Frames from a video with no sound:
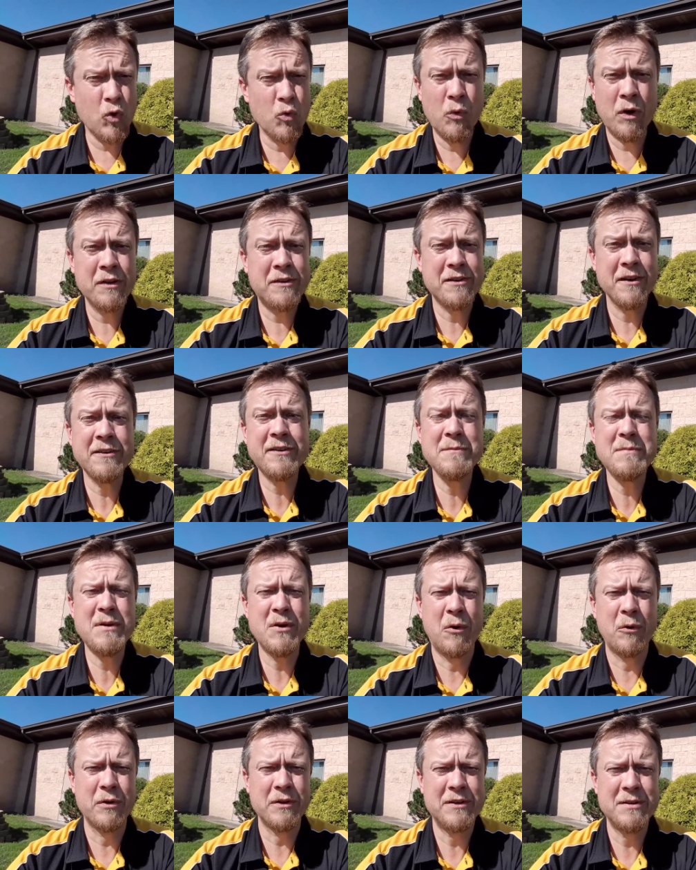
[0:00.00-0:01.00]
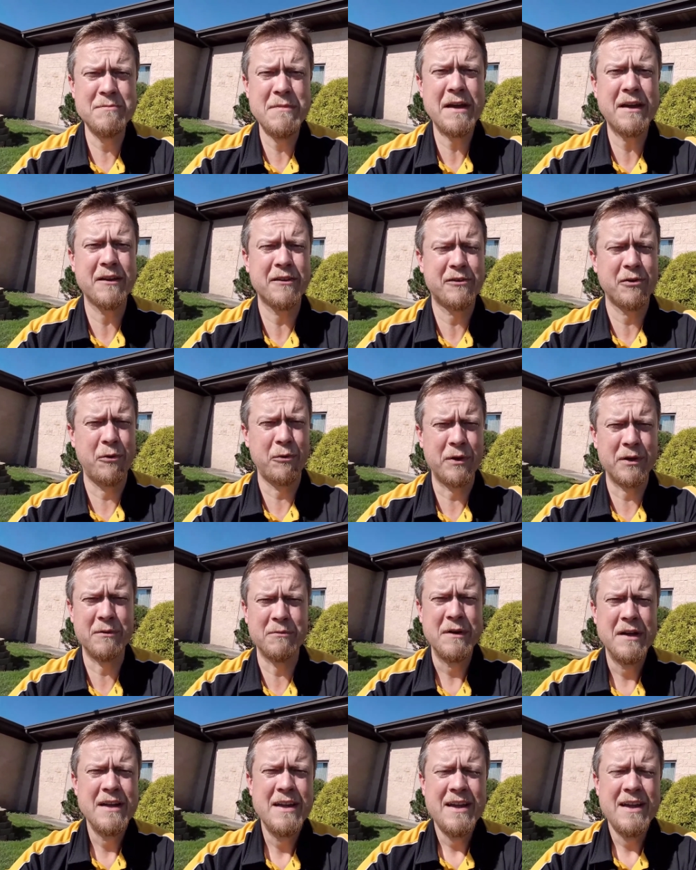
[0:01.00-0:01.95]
who wants us to be holy, to make us holy.